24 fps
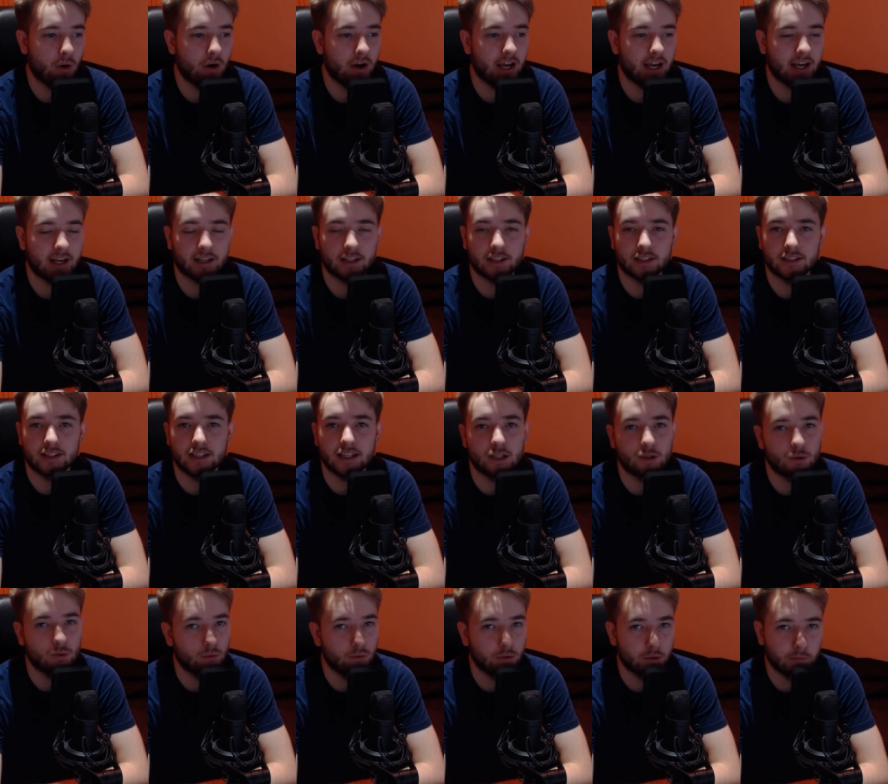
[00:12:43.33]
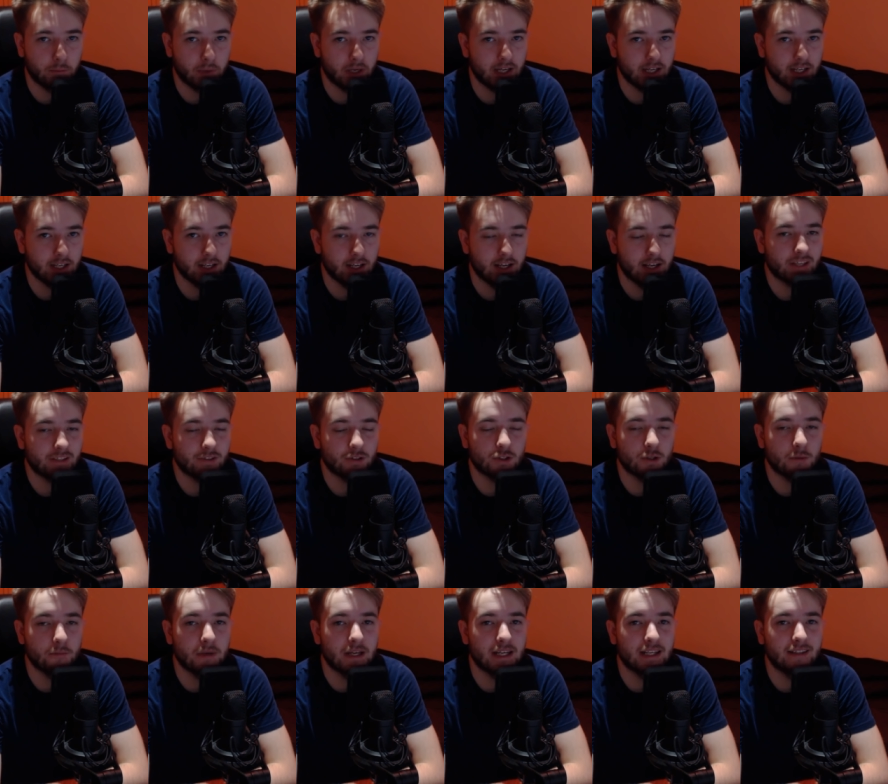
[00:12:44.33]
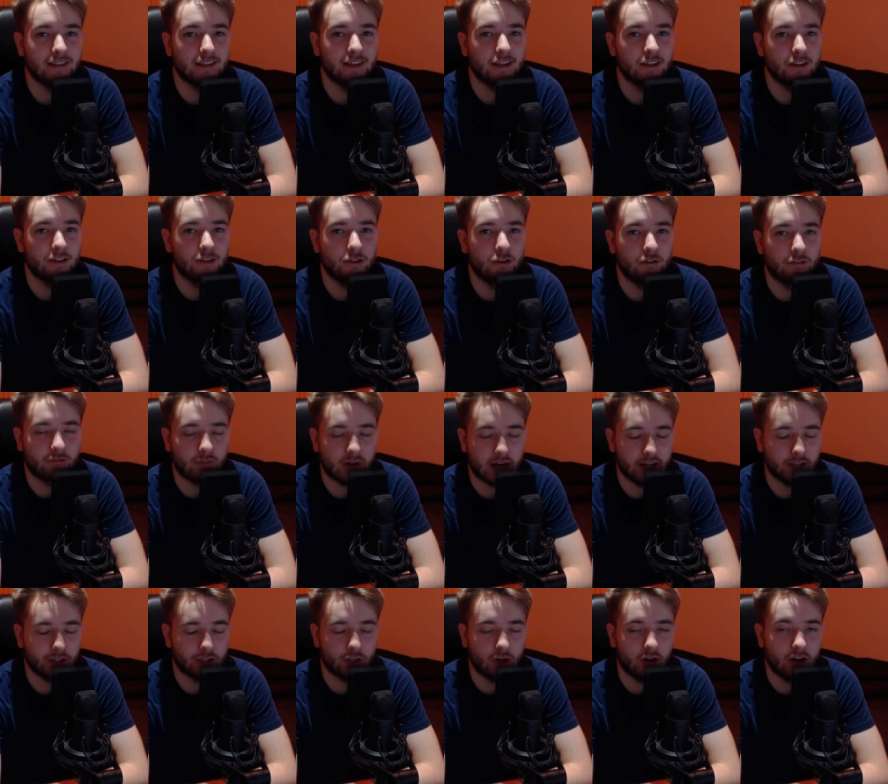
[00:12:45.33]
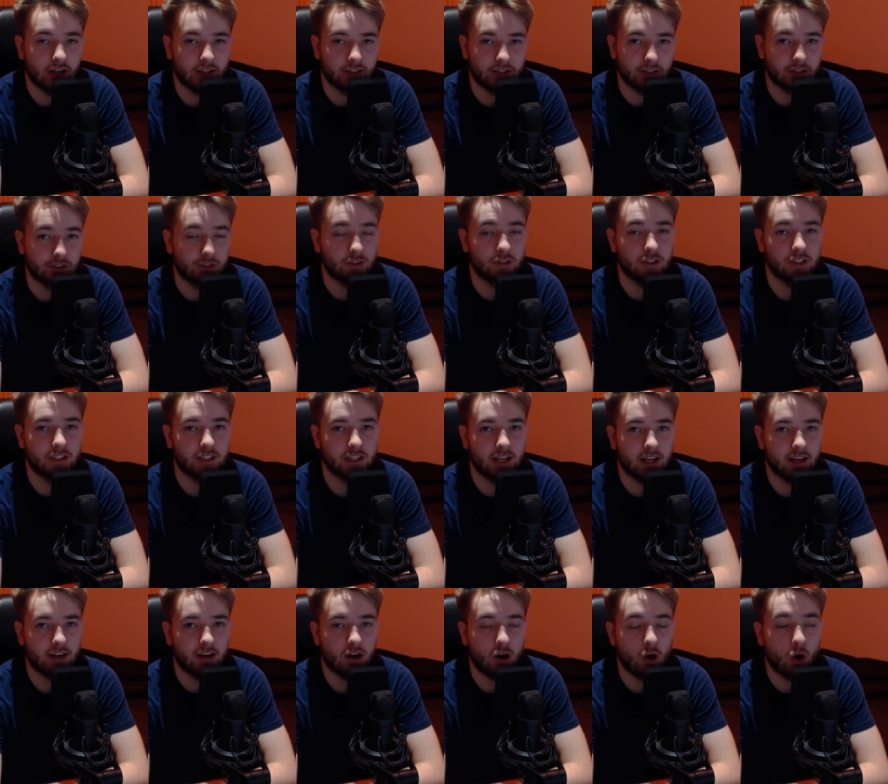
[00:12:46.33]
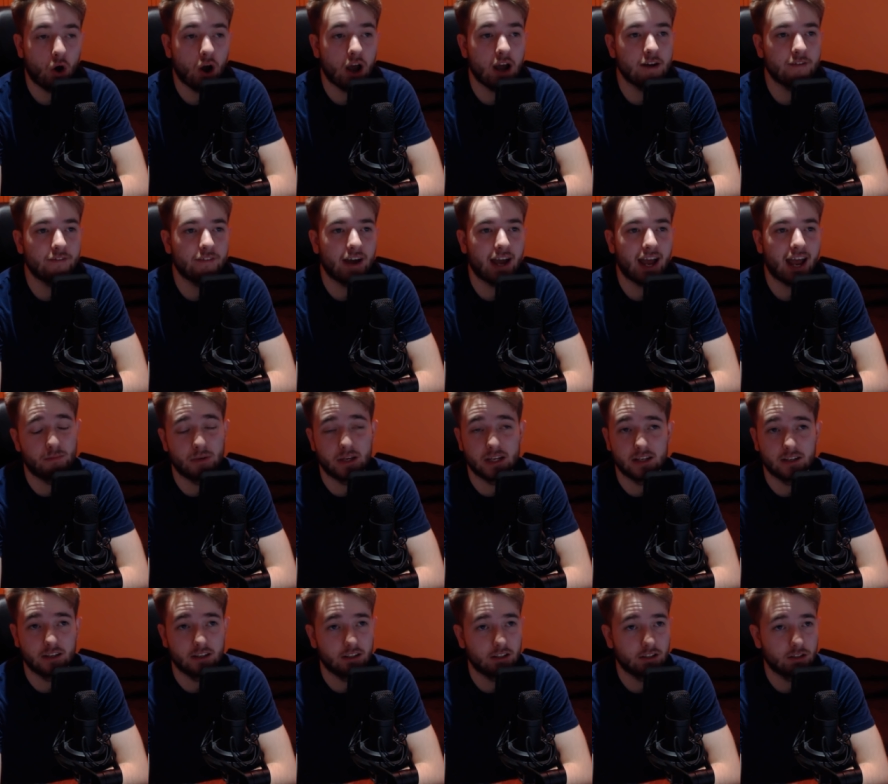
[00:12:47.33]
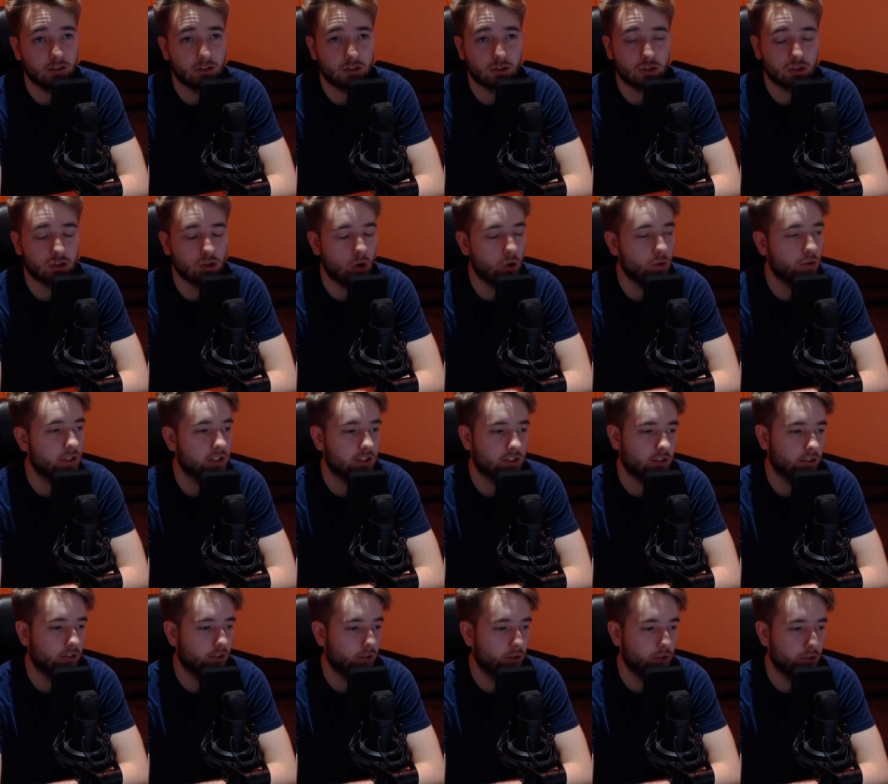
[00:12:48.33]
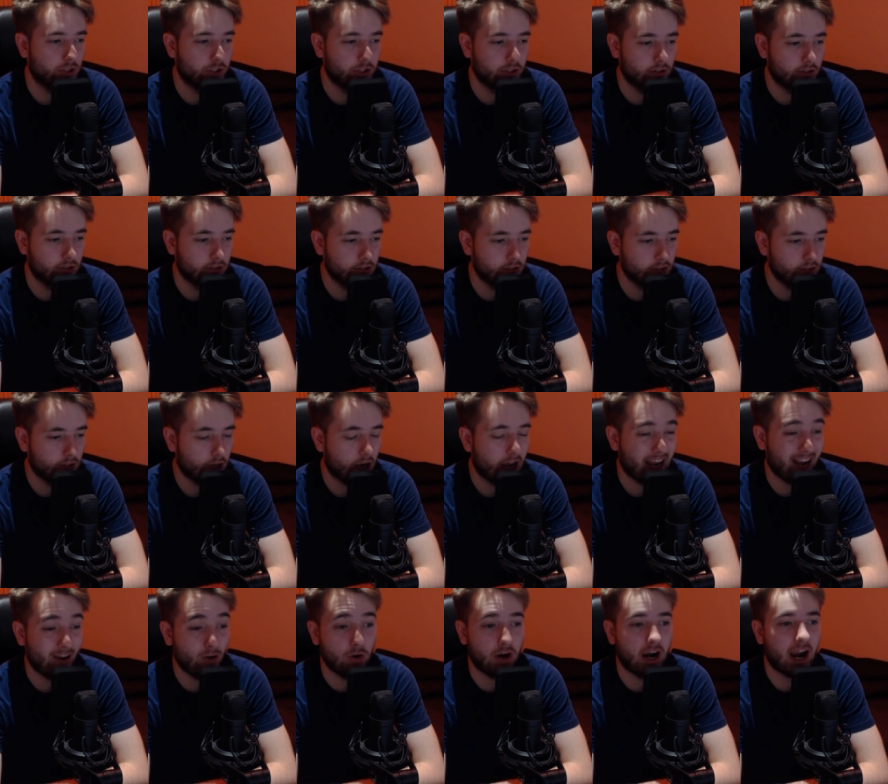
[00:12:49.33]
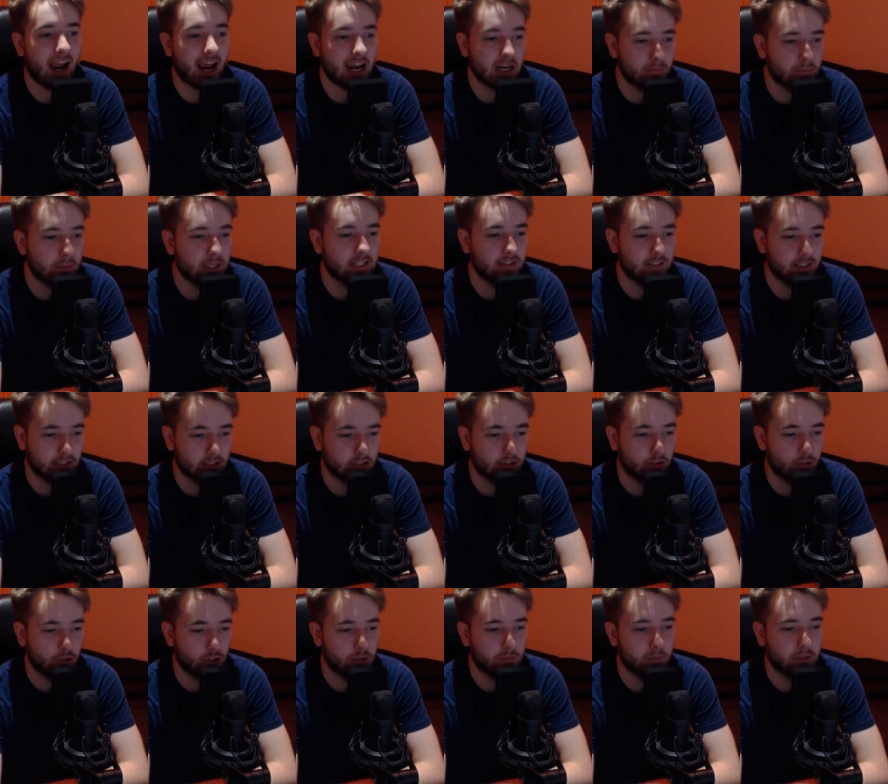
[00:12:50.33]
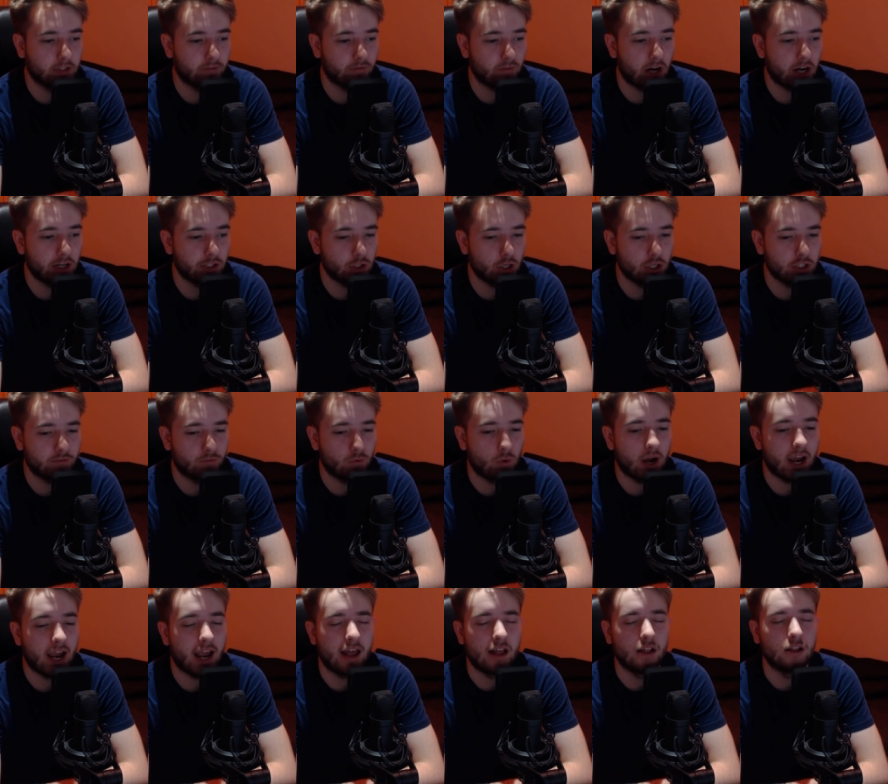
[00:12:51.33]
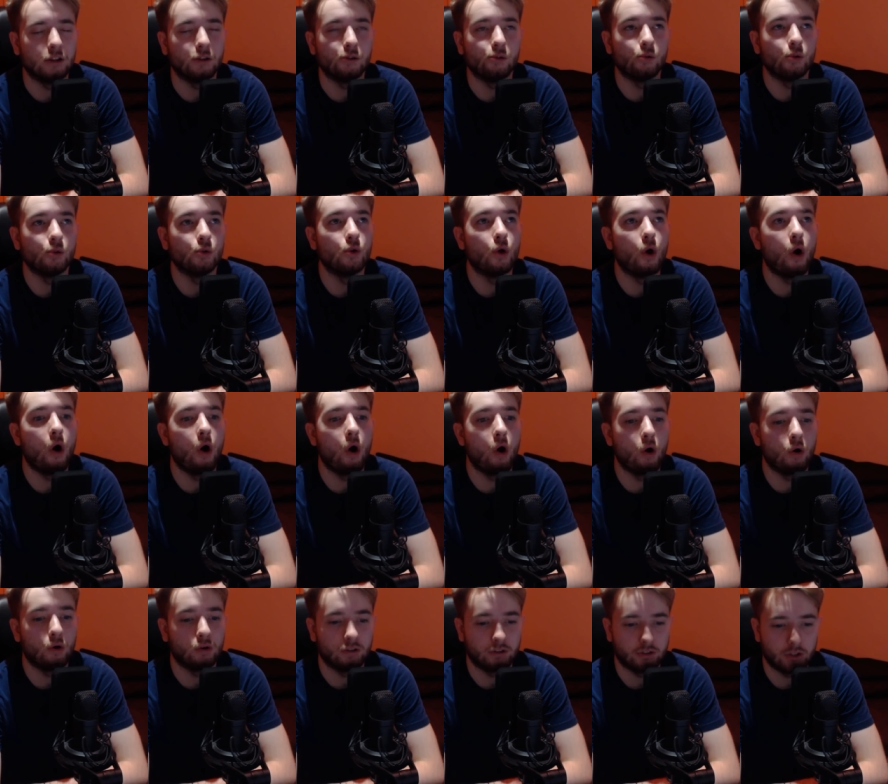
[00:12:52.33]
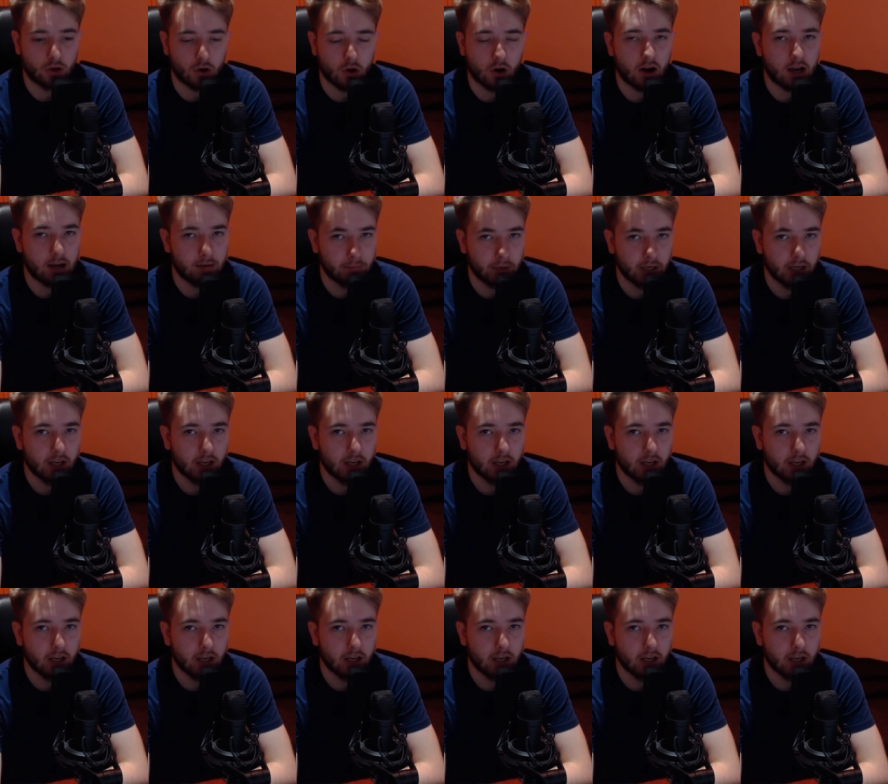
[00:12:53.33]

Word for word: Bayek sequel would be, that doesn't mean the franchise is good again. I have been so disillusioned. I, I had been disillusioned with the franchise for a long time.